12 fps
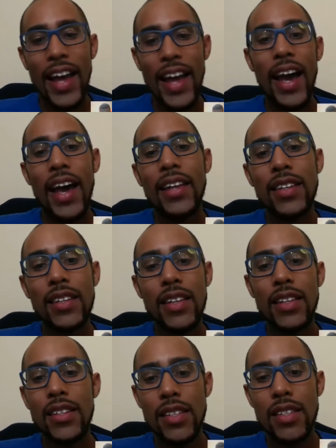I think
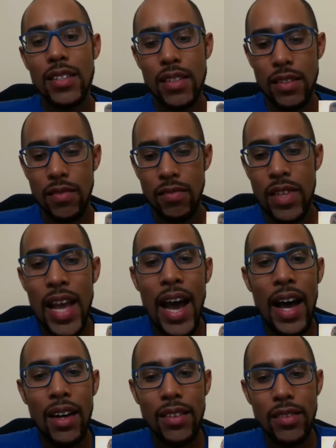that this is
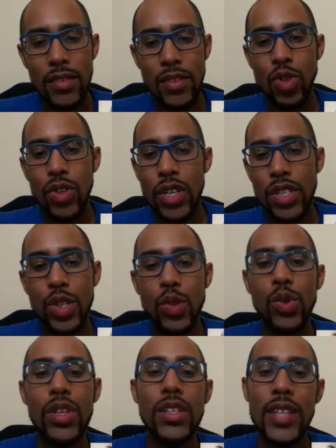not traditional
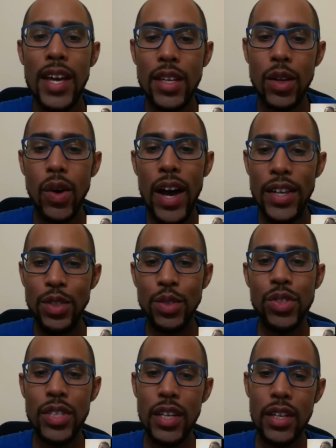Nintendo as you
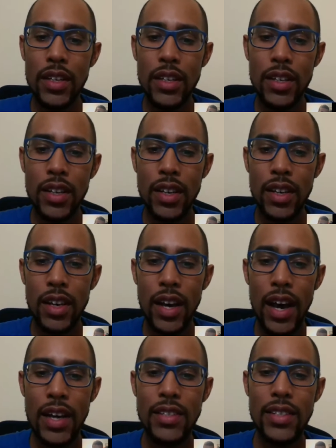see it.
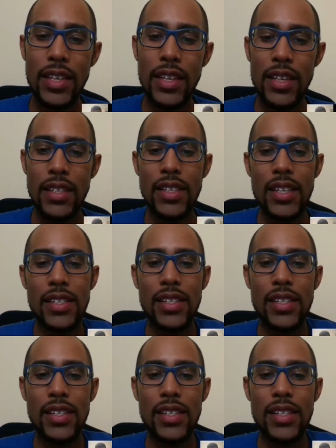I see this